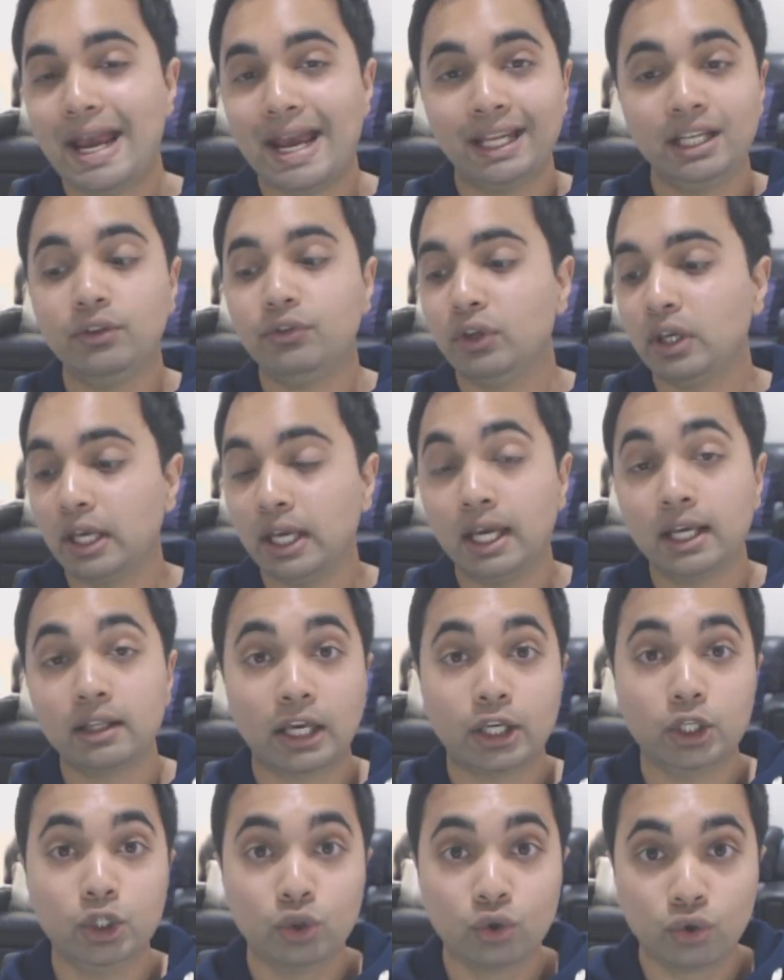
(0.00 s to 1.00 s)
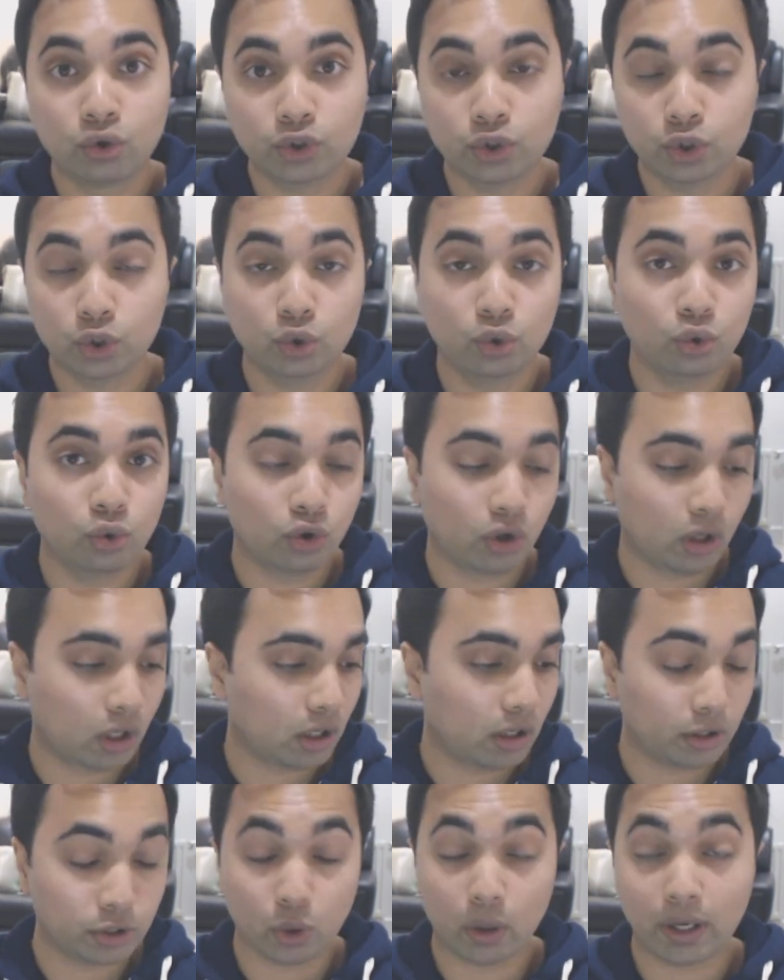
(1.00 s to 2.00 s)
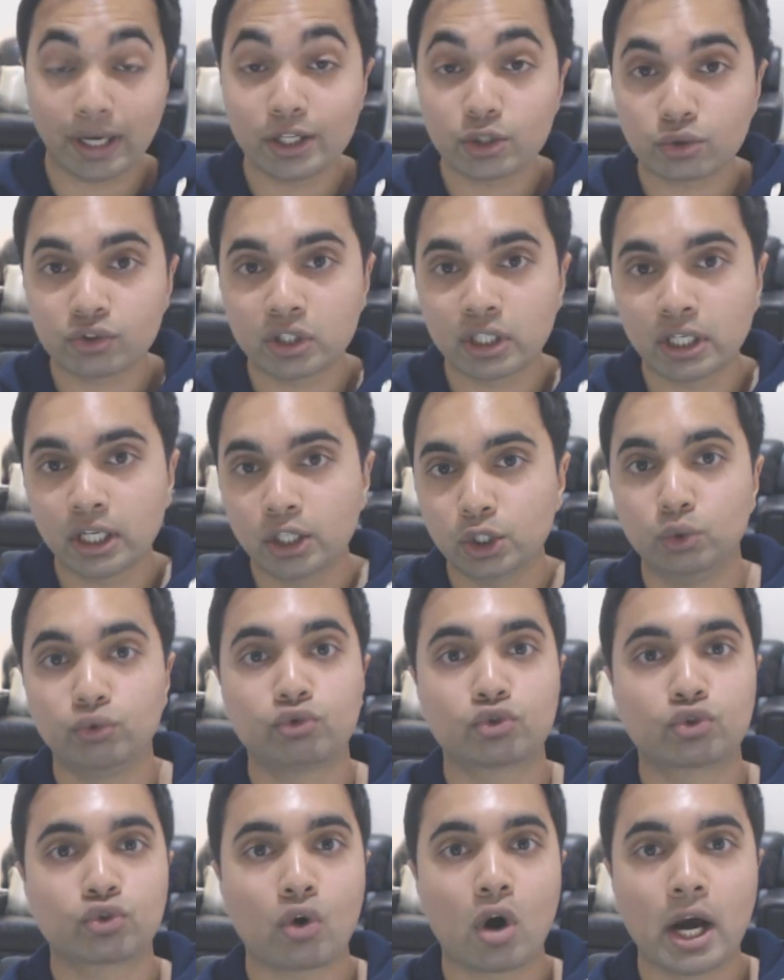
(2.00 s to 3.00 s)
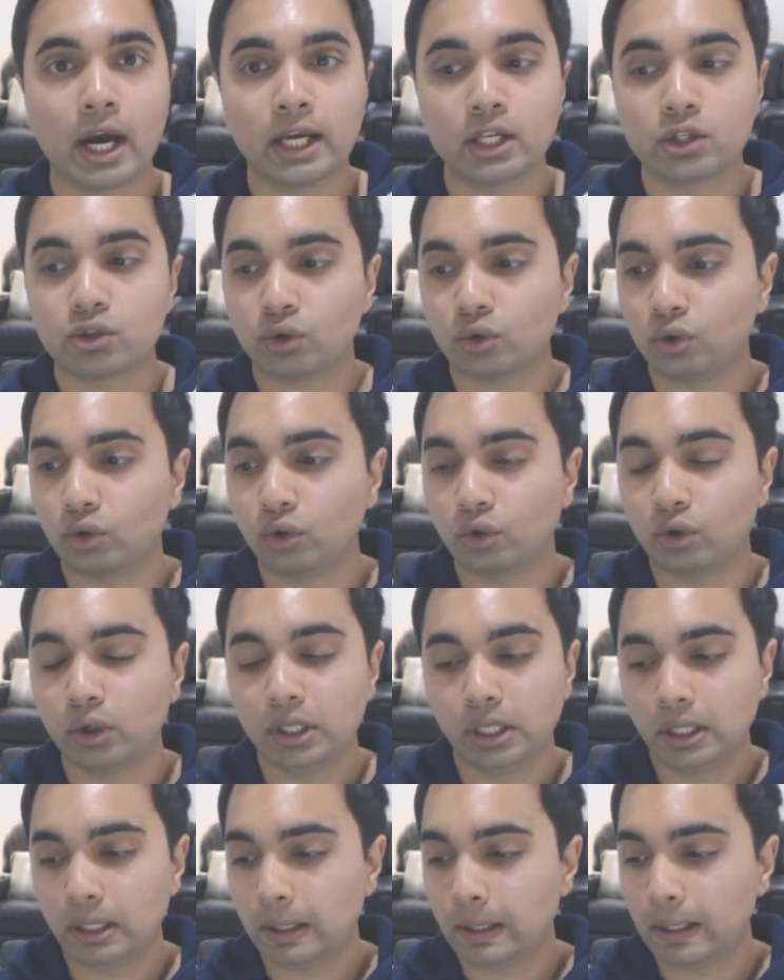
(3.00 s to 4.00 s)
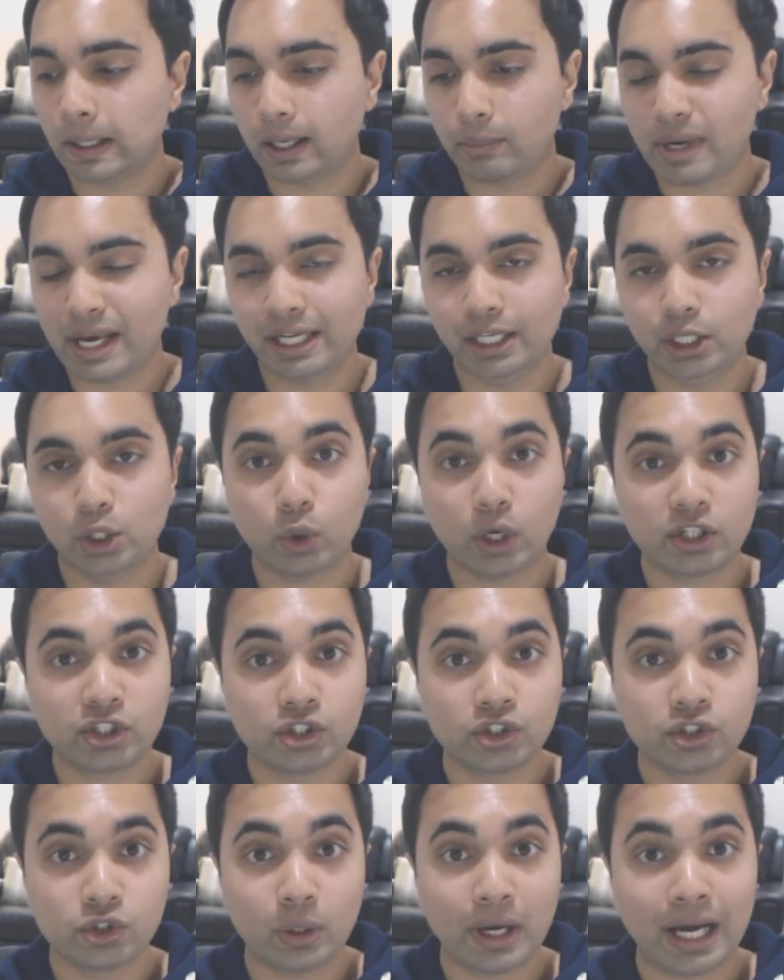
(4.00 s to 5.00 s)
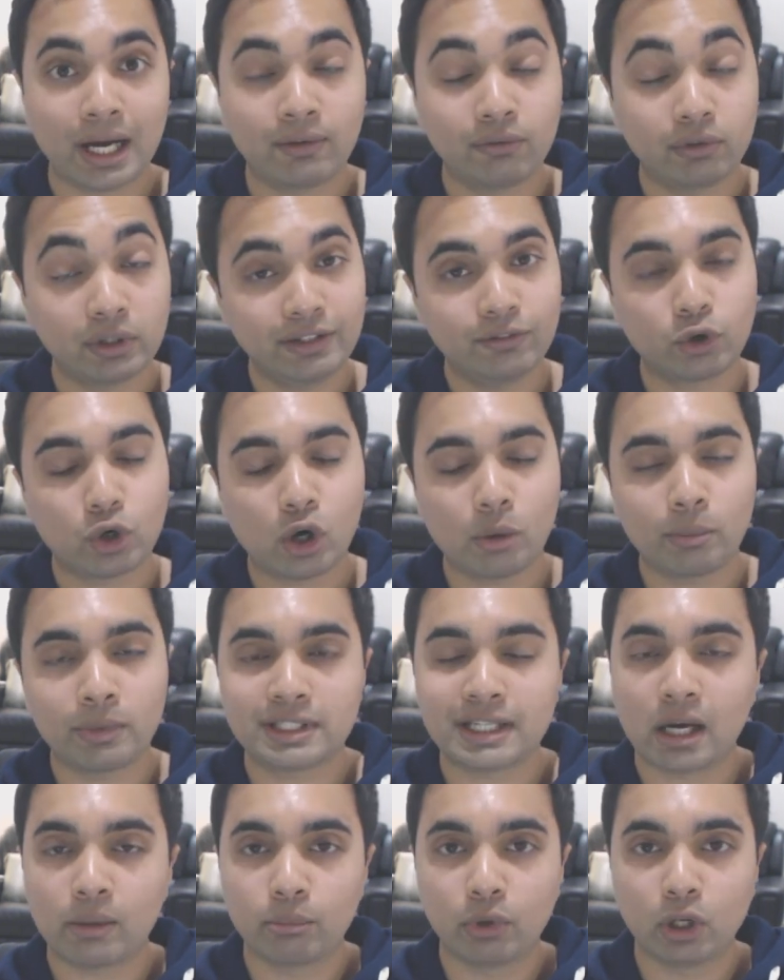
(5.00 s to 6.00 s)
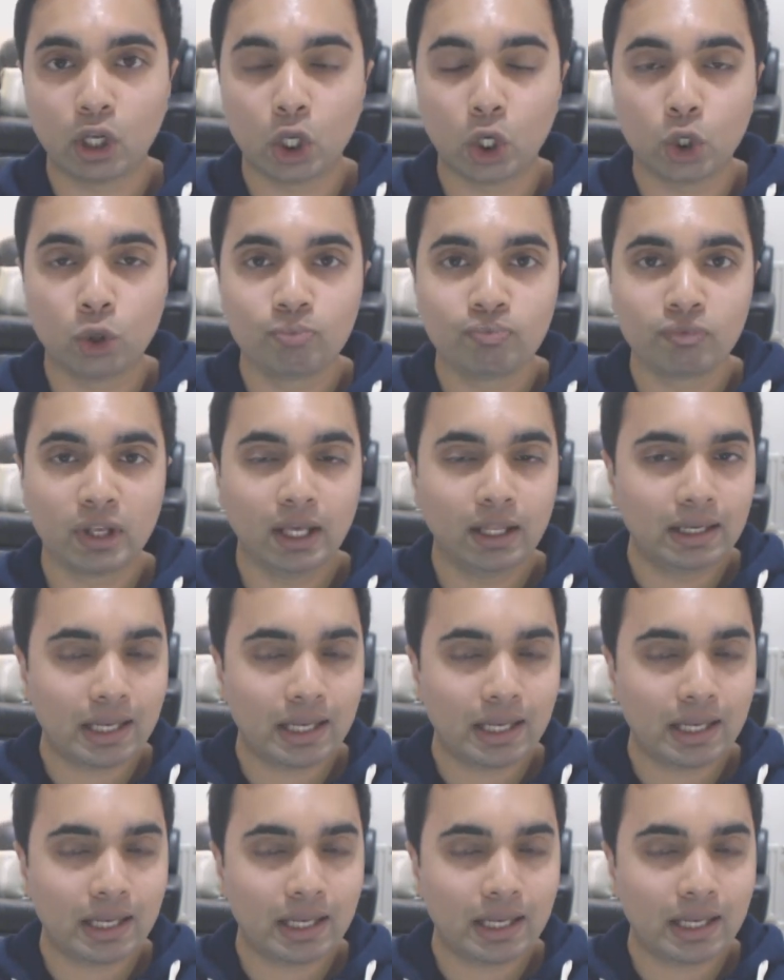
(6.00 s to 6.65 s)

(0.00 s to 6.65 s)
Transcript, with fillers: Anything here that you're you are you're interested in, you've tried, or um, any questions you have, leave a comment down below.